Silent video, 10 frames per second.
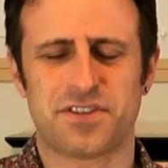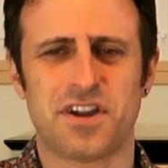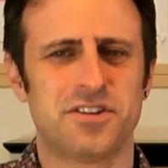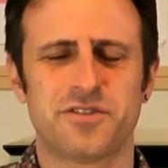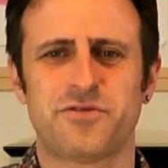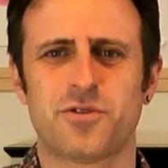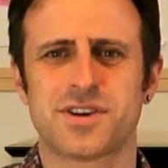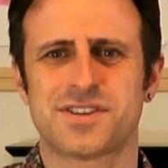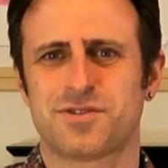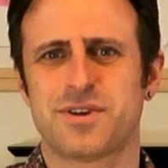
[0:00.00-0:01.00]
Thunder
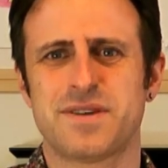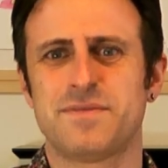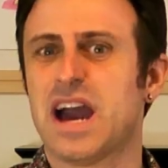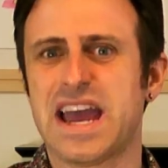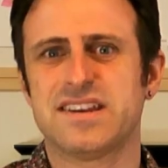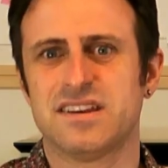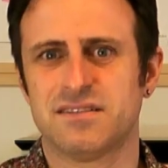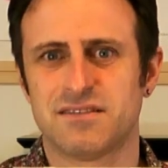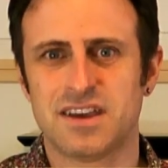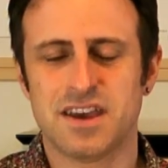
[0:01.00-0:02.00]
Force 3 Gaiden,
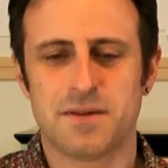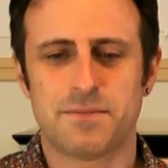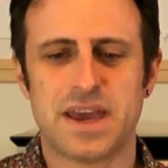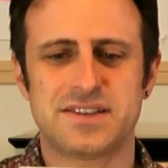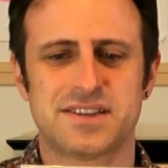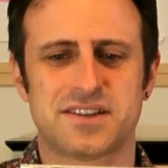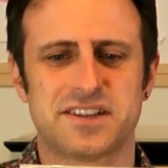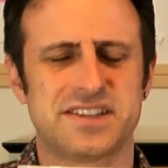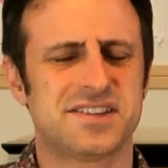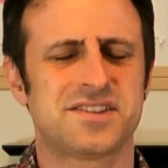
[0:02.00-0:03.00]

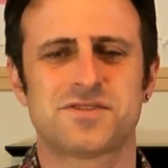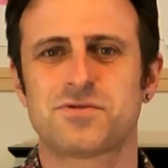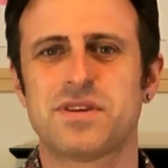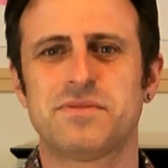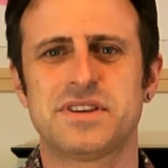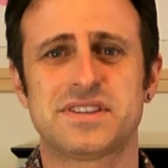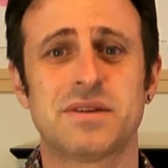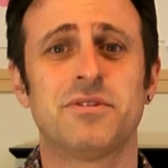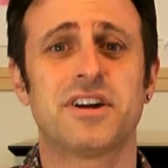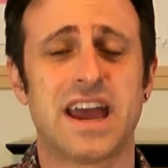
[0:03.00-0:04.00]
basically. It's extremely
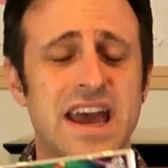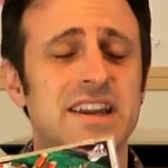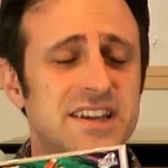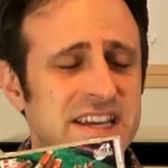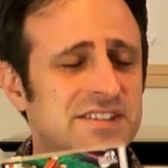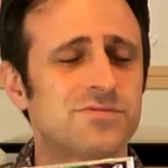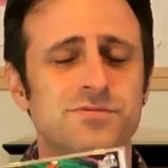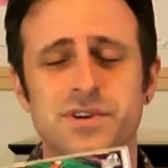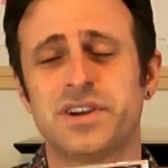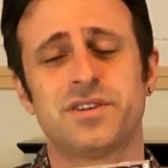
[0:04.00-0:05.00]
similar, and it's
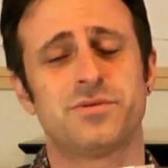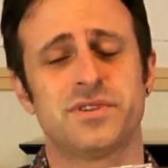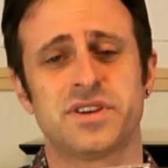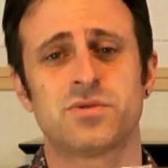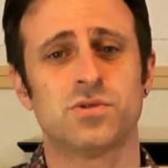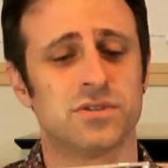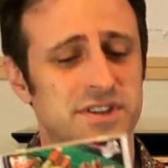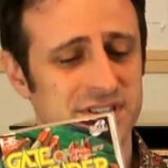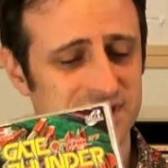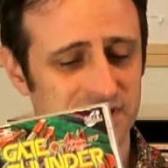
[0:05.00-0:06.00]
really, really cool.
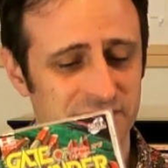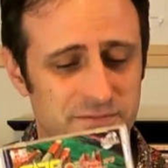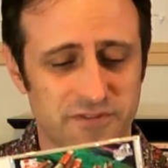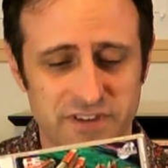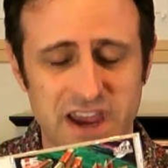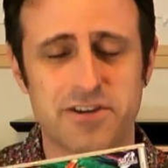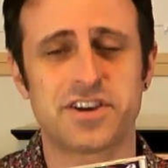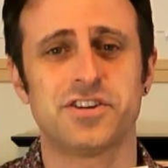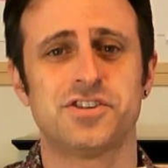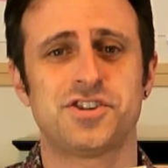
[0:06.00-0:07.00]
This is a very
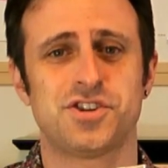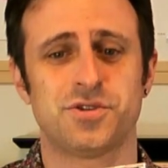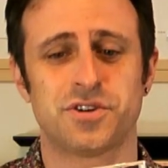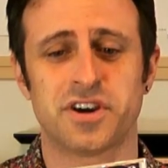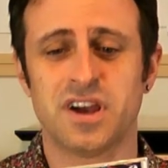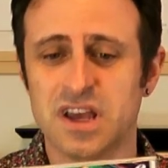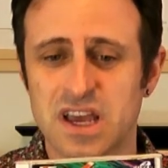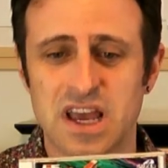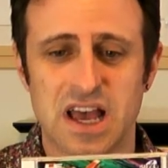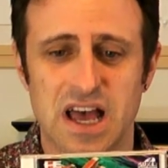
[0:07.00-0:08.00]
good shooter.
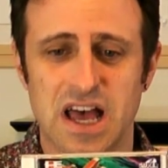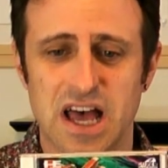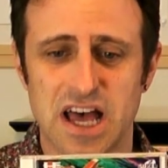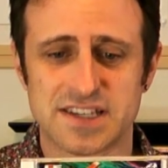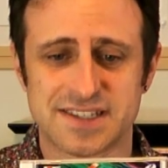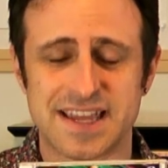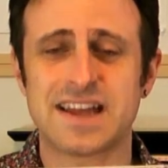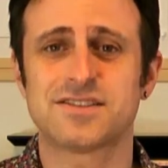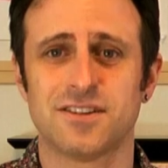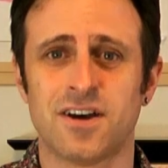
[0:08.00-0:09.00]

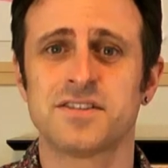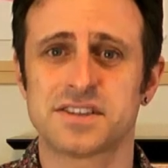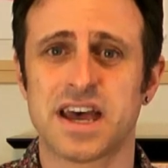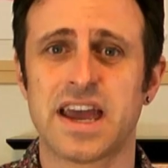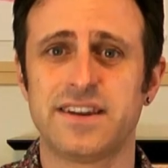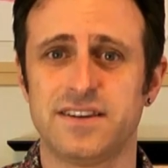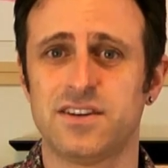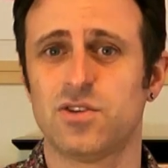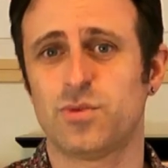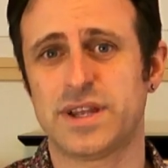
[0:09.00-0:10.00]
Stands alongside,
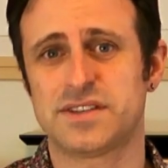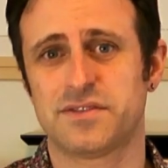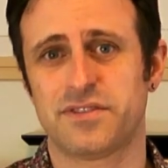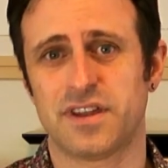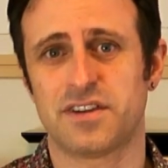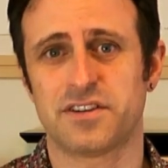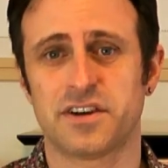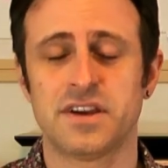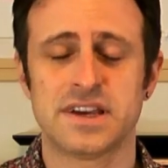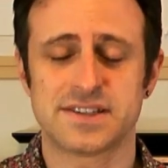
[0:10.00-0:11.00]
Winds of
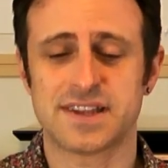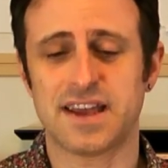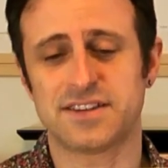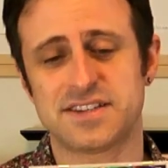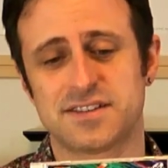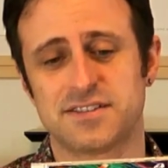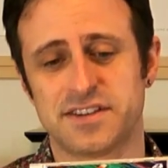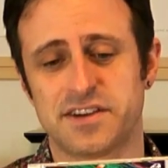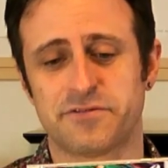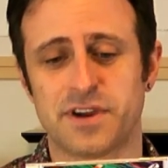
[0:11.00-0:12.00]
Thunder.
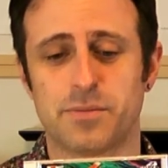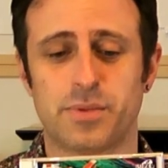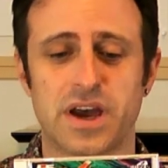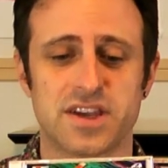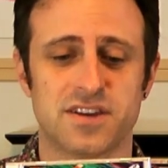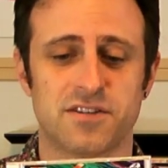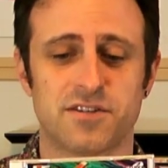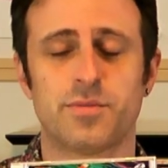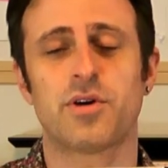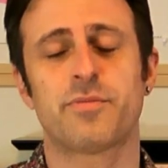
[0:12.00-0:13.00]
Stylistically different, but,
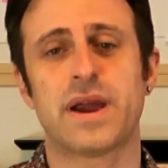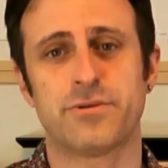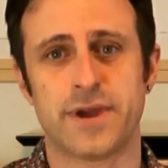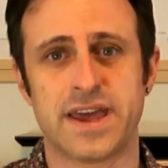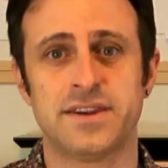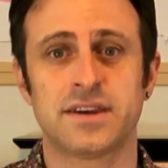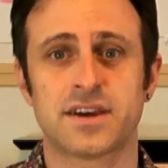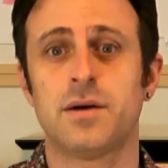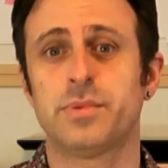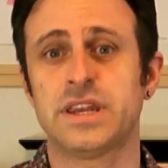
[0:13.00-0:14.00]
they're both by Red
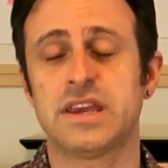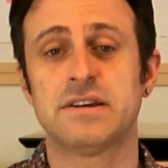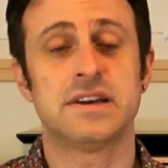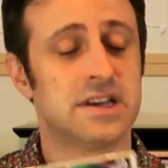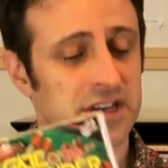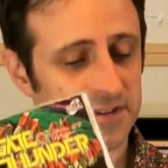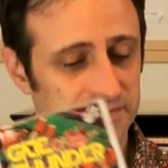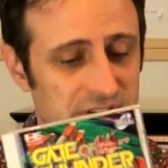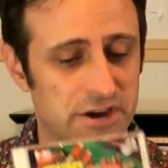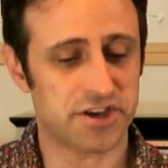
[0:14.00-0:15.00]
Company.
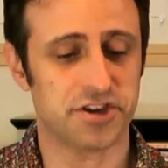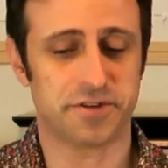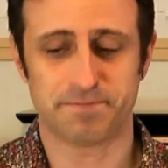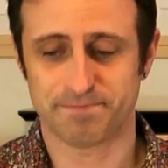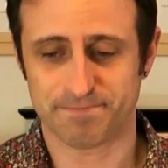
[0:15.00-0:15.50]
Very good.